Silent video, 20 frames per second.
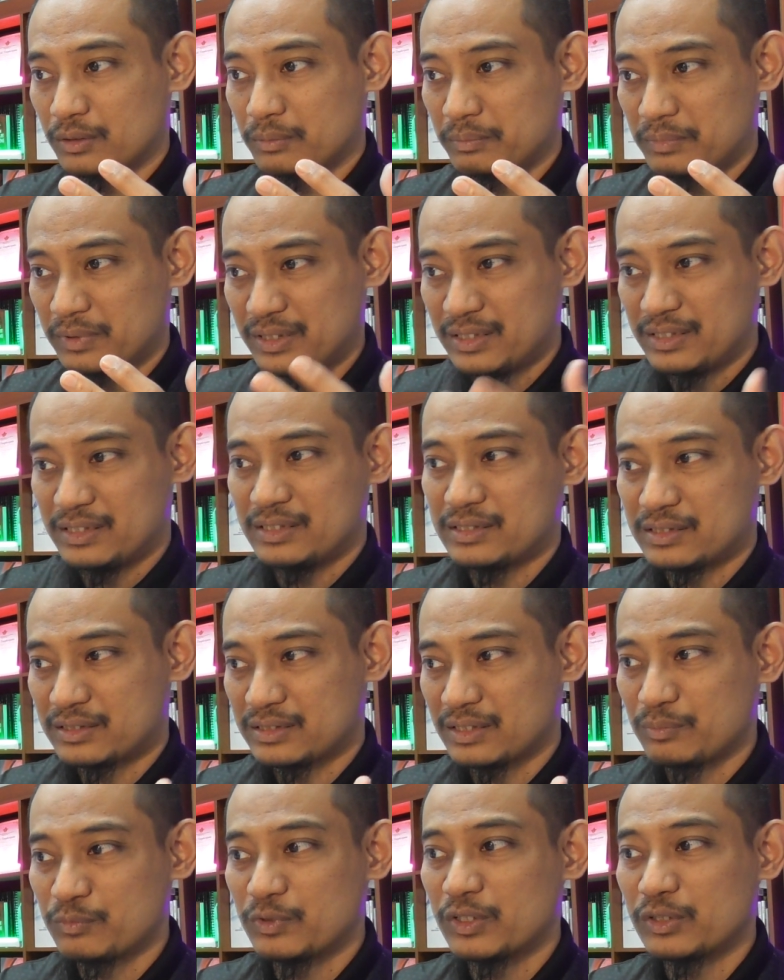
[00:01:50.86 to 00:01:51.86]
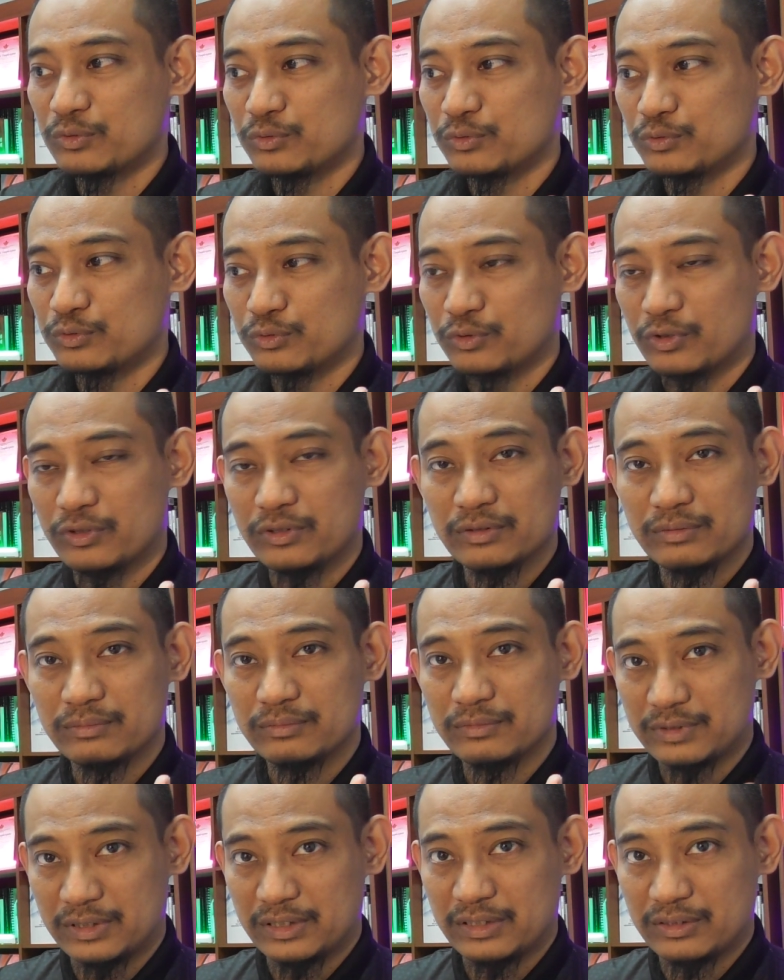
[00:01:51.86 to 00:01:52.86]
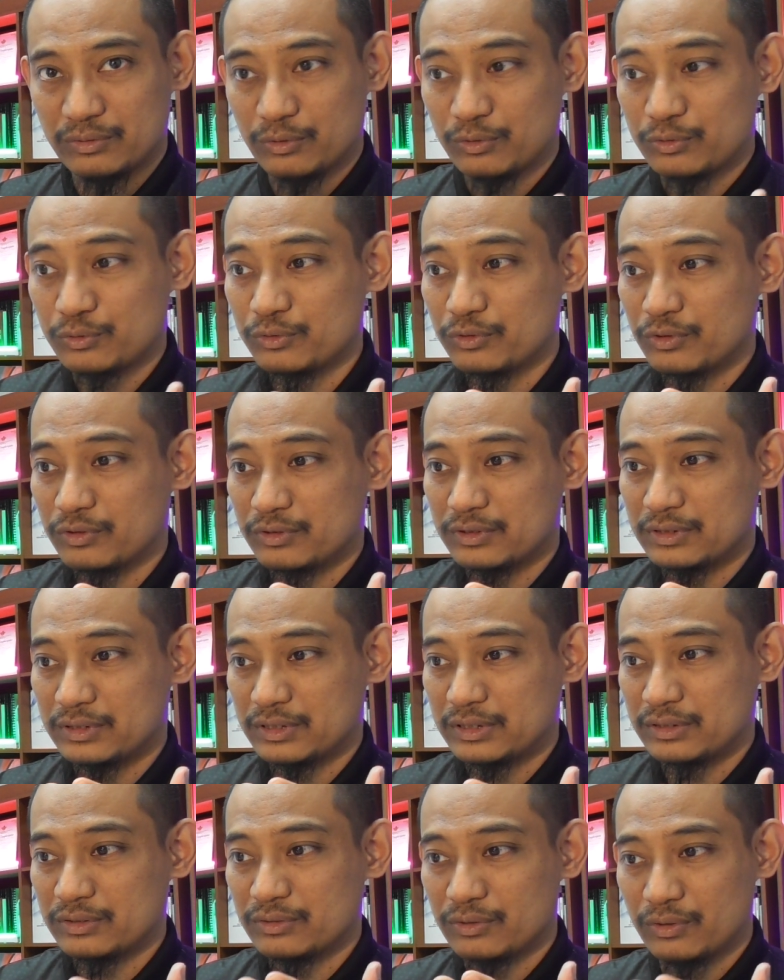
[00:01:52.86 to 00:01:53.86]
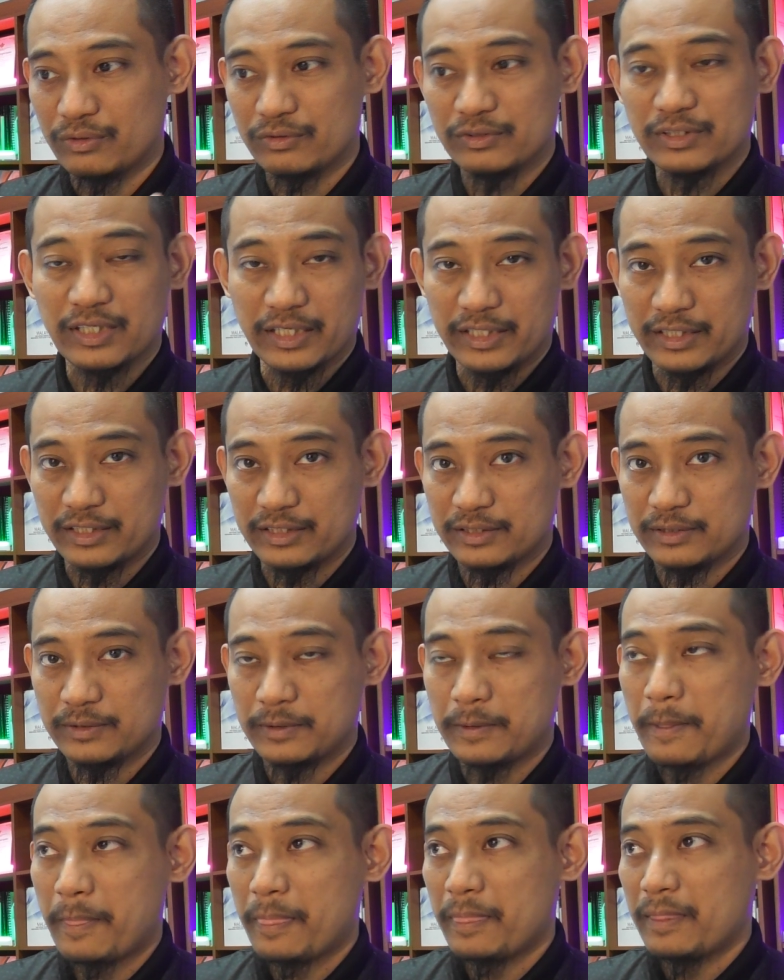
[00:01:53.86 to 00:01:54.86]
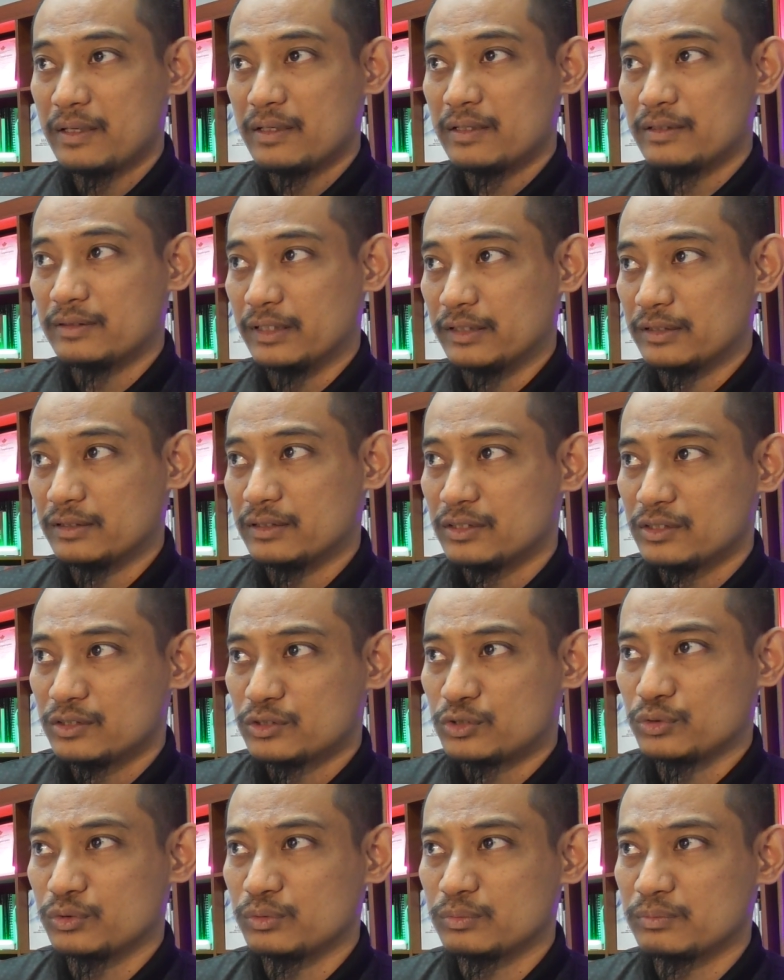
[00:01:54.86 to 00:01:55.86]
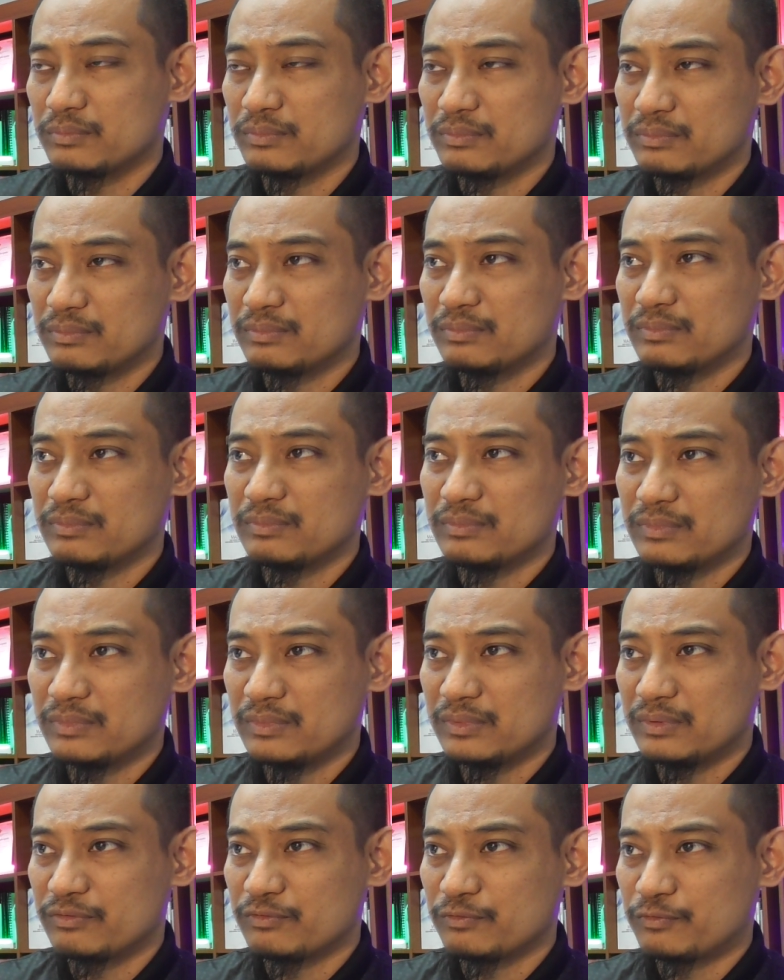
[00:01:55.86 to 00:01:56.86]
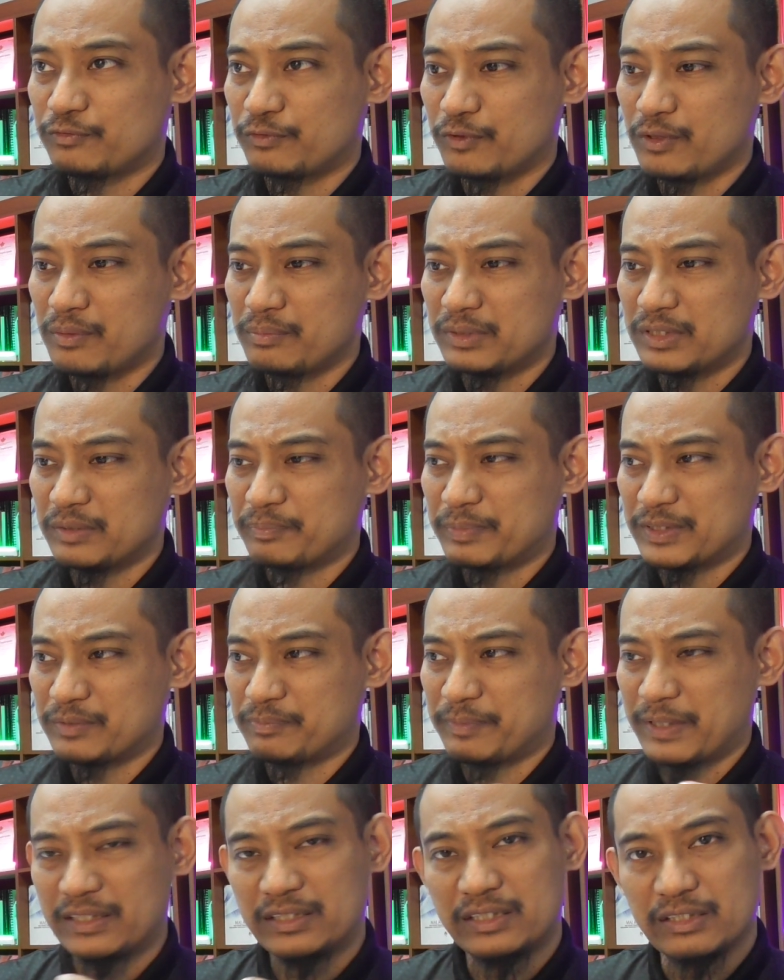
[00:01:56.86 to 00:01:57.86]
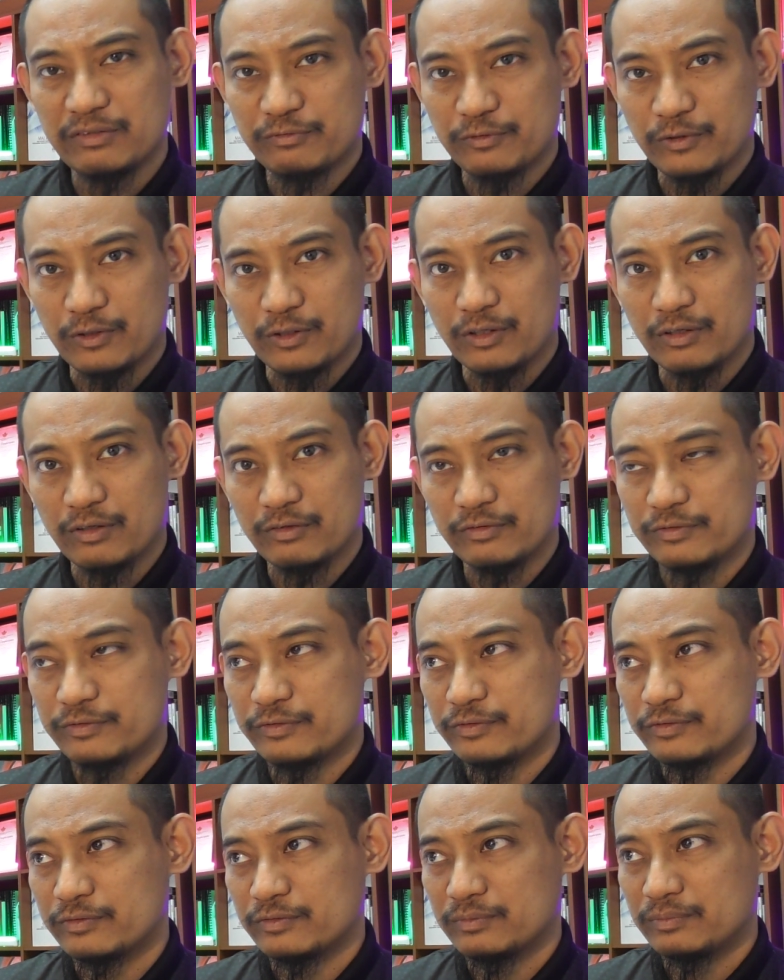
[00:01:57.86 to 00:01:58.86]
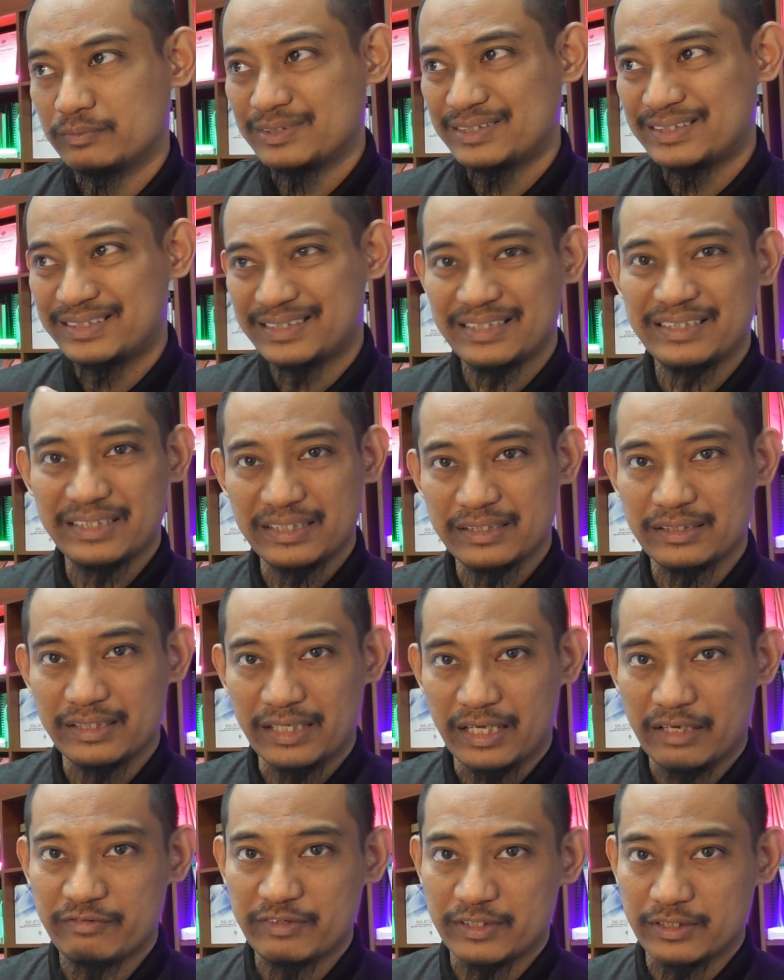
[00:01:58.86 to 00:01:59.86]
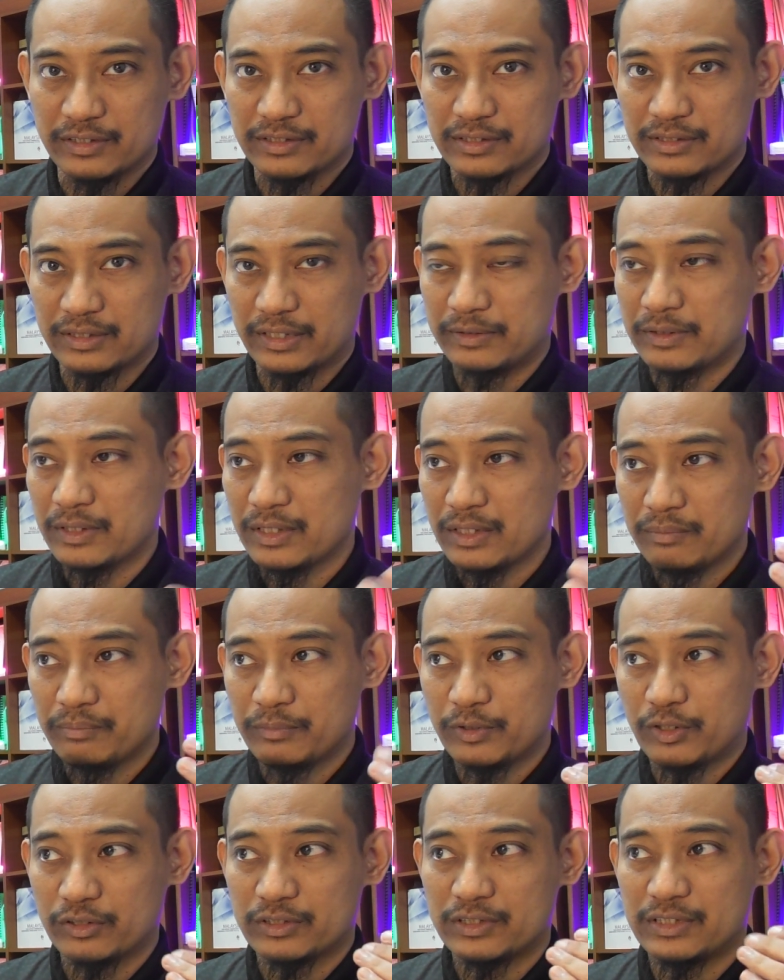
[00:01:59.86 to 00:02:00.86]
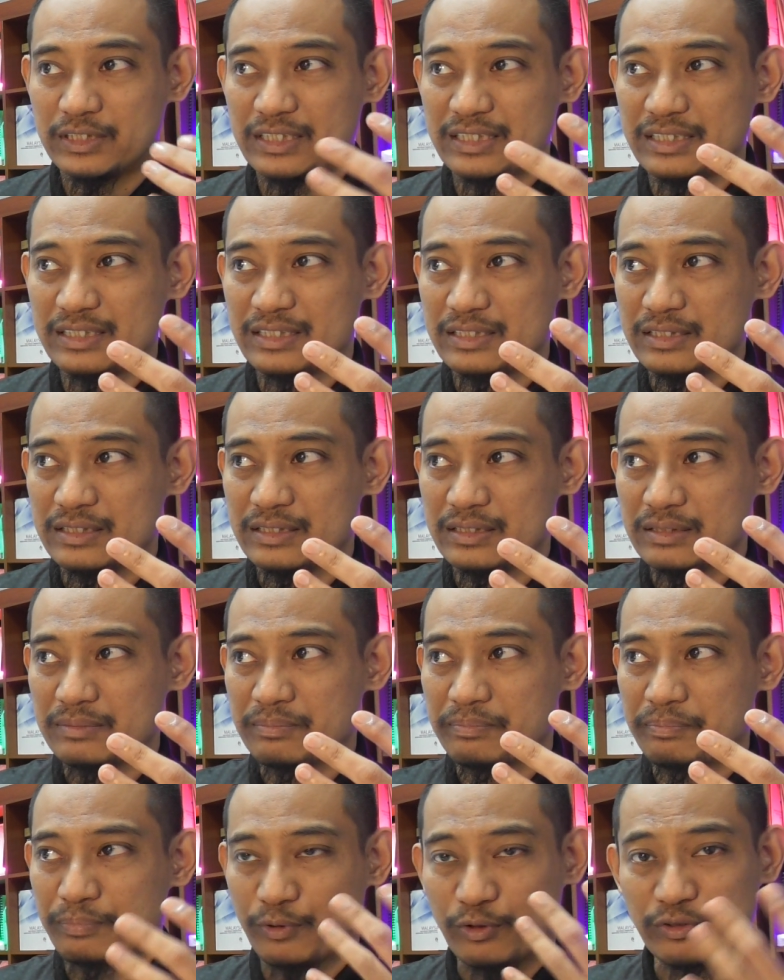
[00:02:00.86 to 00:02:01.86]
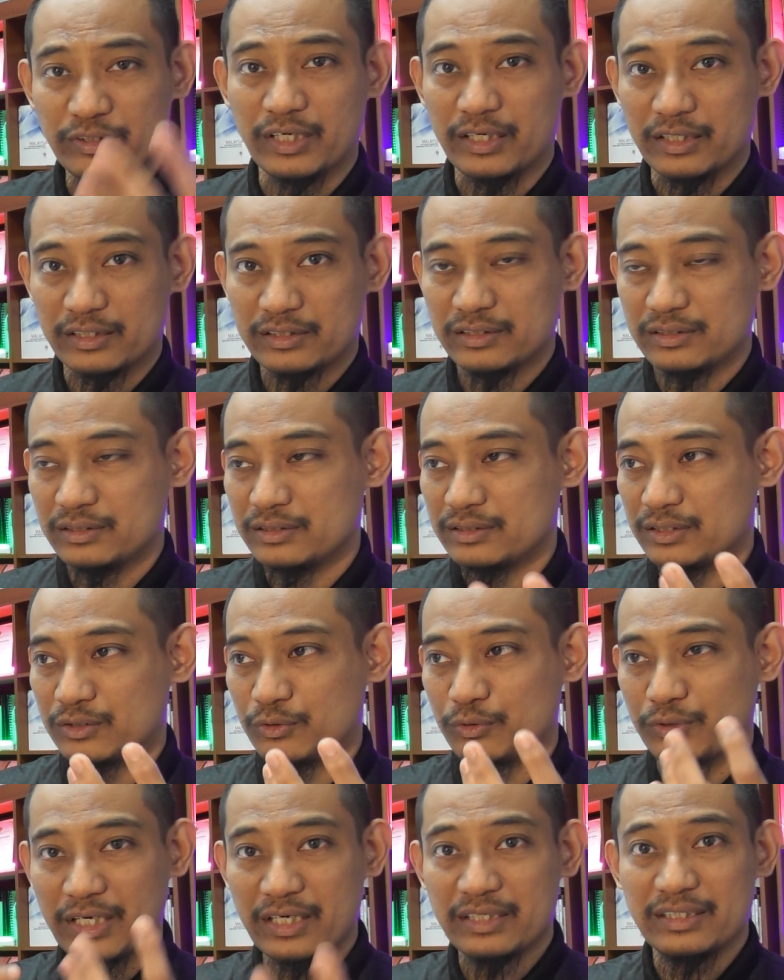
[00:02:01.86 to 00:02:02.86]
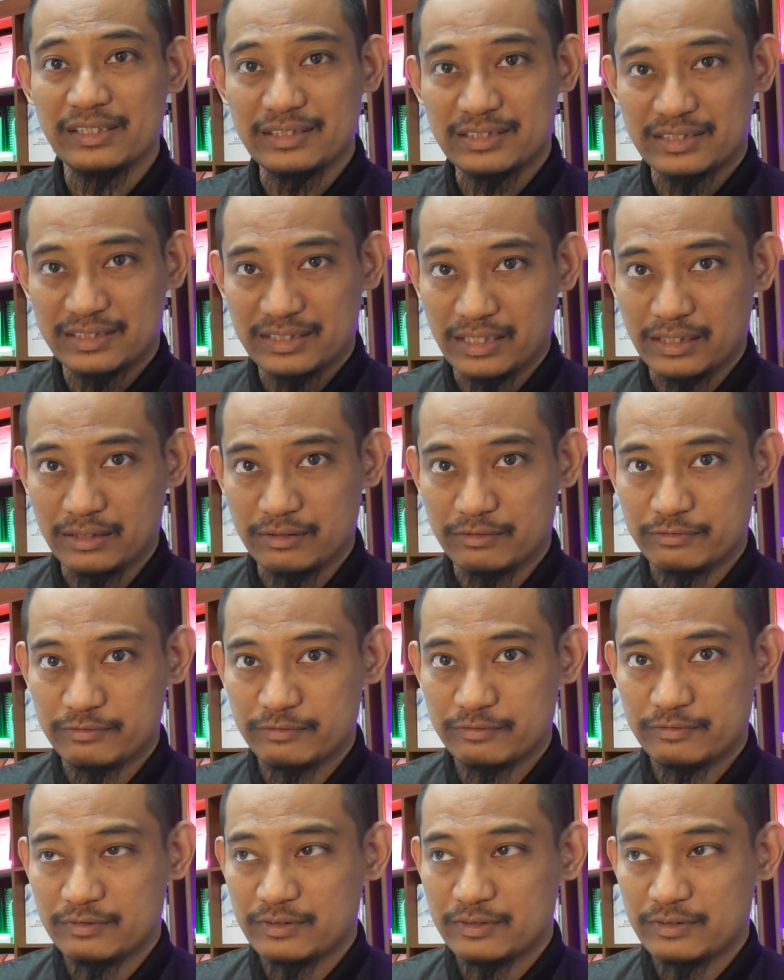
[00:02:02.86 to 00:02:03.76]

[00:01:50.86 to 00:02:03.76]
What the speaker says: is someone who do not read or could not read or write, right? So from the perspective of seeking the evidence, right, because the product, the Quran itself,